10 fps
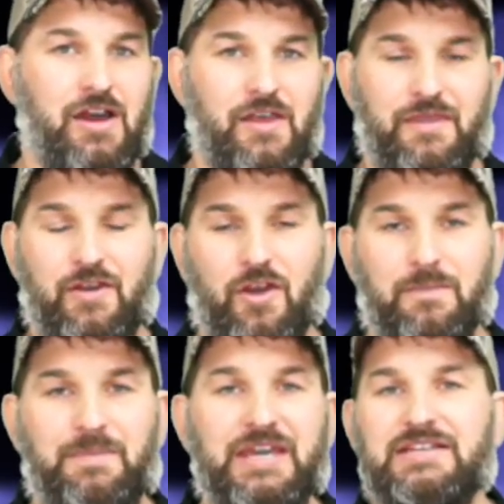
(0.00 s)
there are
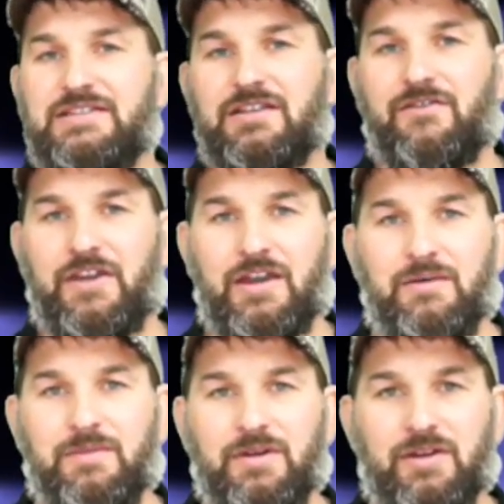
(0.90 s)
pieces of
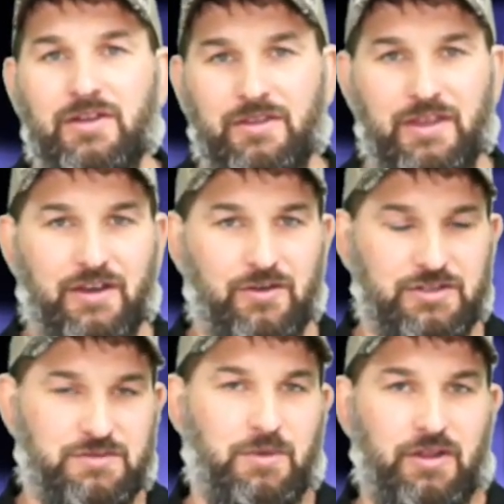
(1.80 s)
him that are
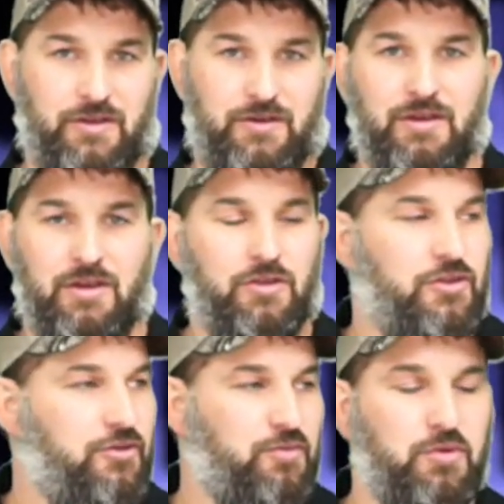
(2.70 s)
his mother
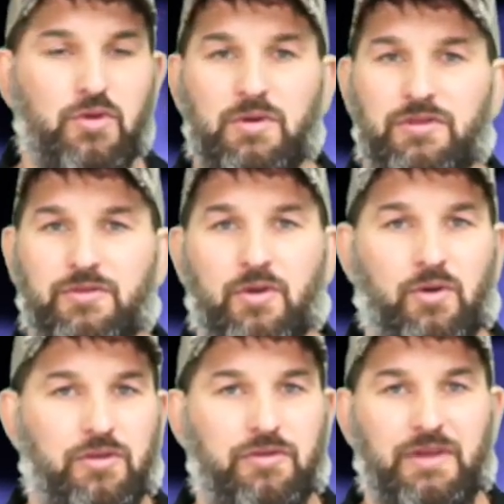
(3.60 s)
through and through.
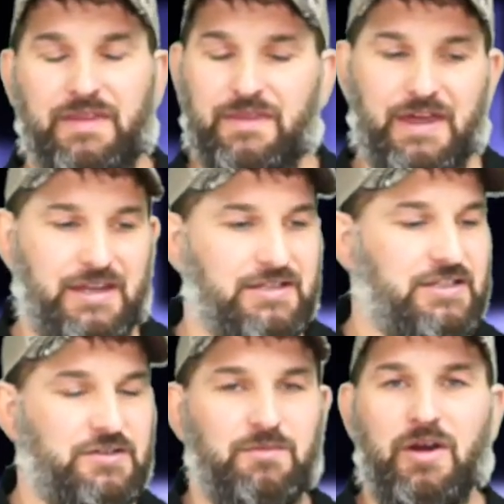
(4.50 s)
That, that is
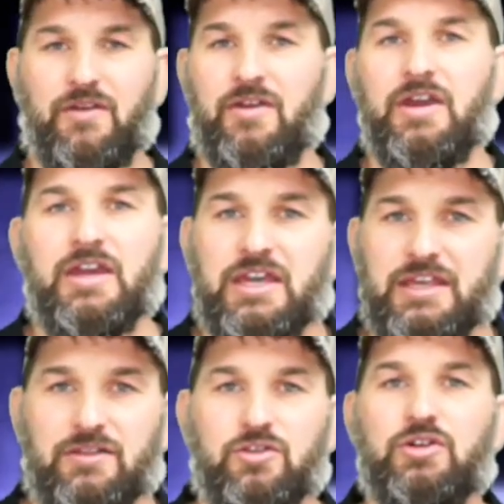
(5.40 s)
his mother. He
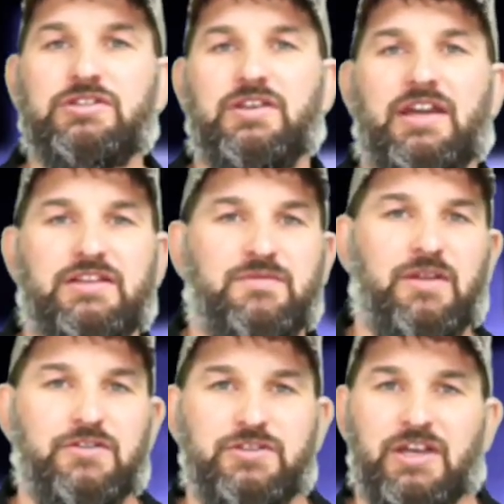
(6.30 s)
looks like his
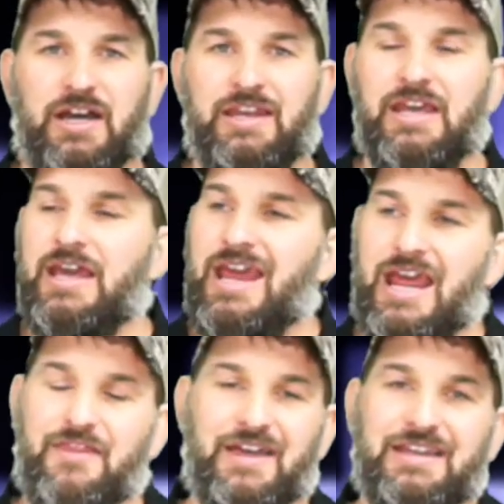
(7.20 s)
mother's side.
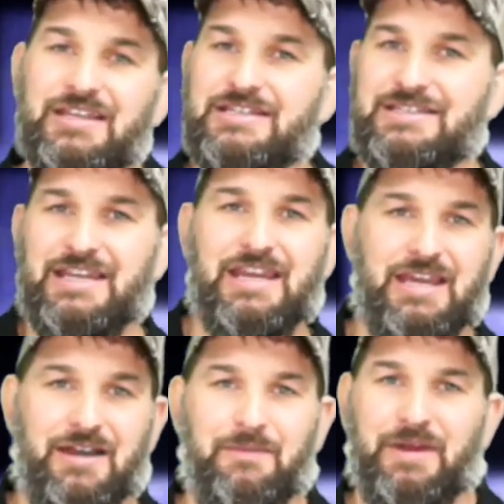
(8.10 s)
And then you see
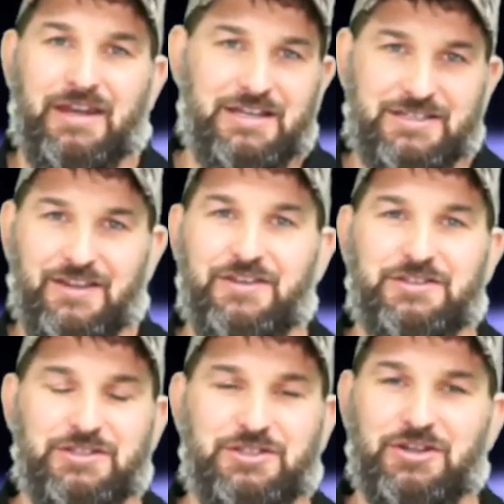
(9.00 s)
him, and I said
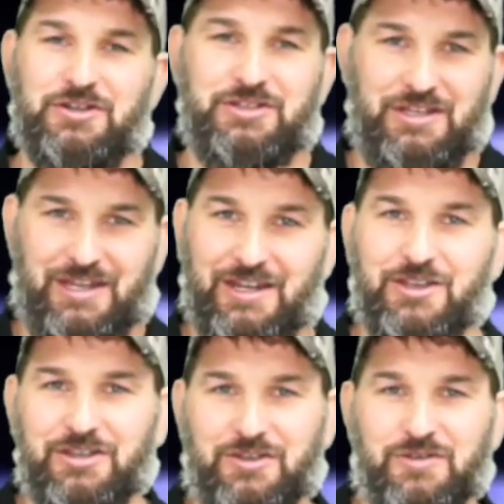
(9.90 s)
this in church in, in a
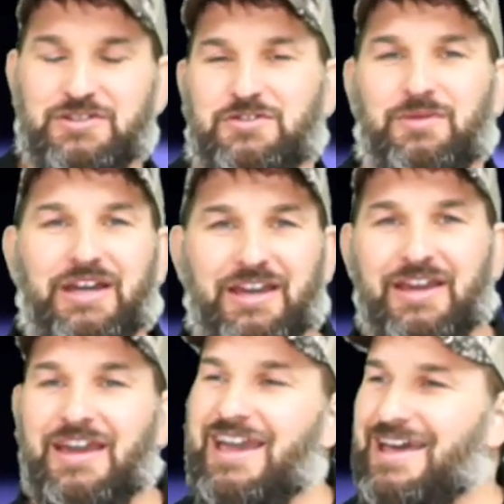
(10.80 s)
good Christian way,
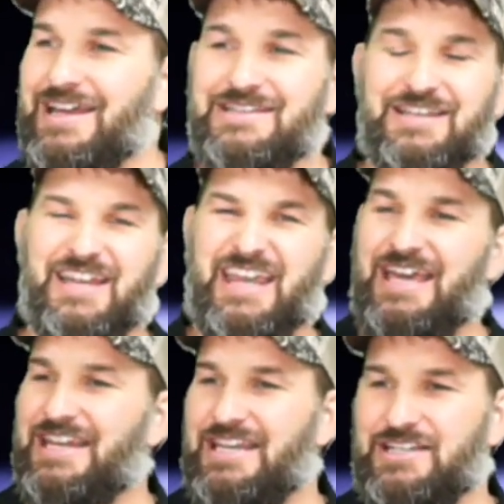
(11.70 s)
and I said,
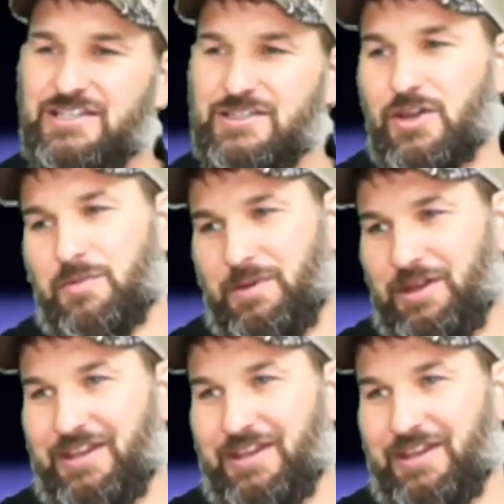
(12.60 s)
and he's stupid.